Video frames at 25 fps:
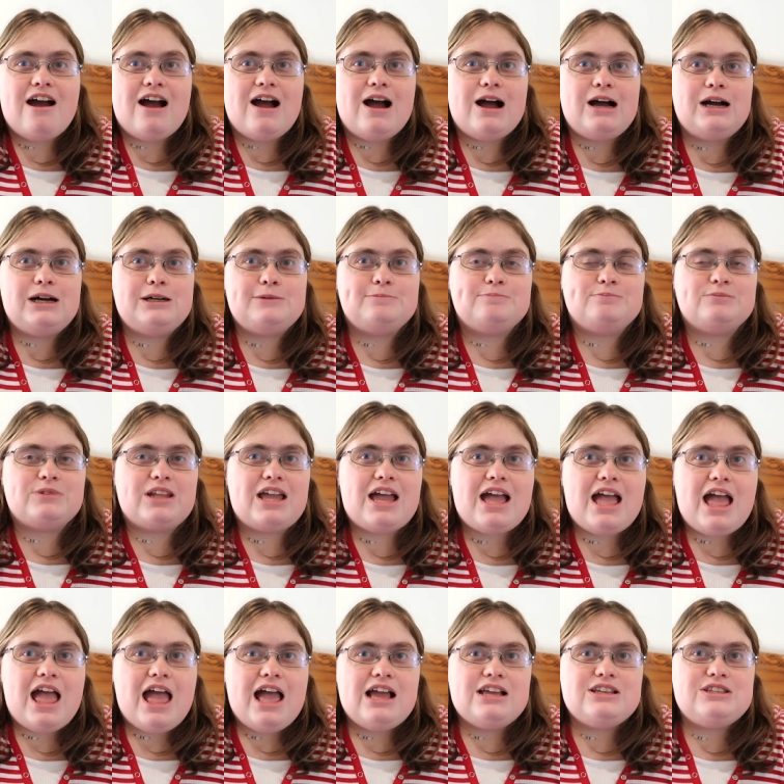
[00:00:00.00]
Um,
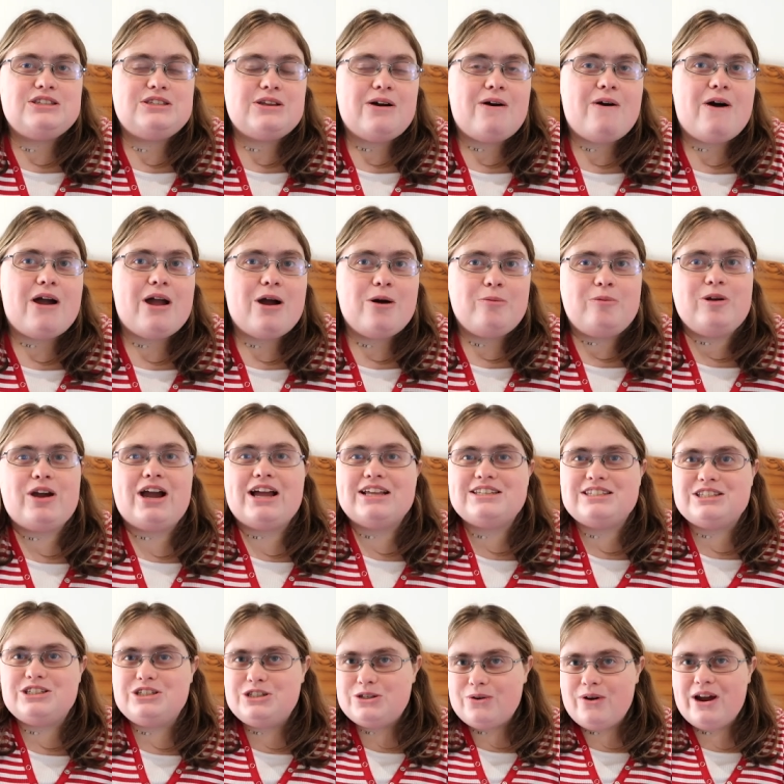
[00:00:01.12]
so I hope you
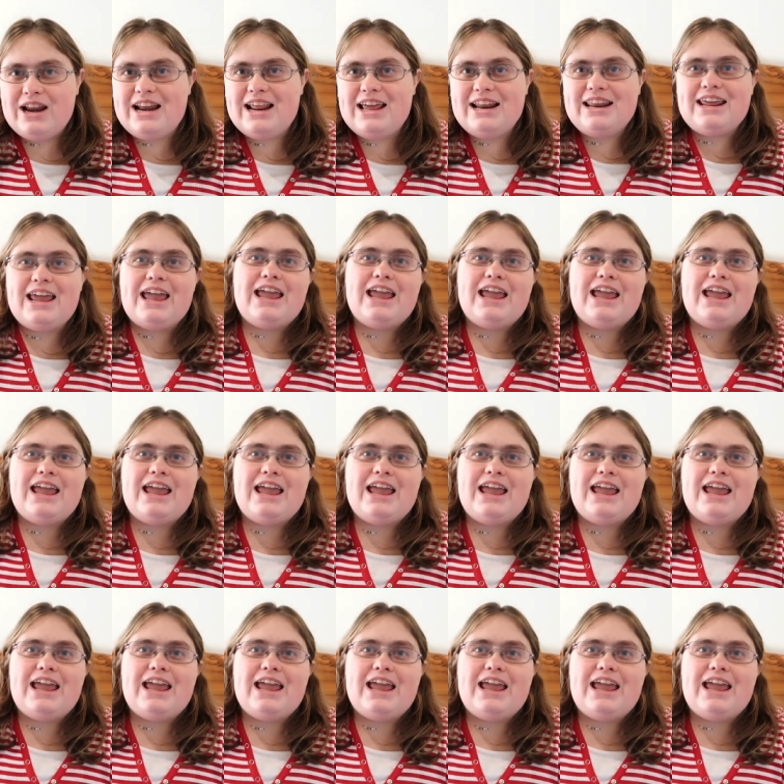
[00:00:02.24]
guys enjoyed it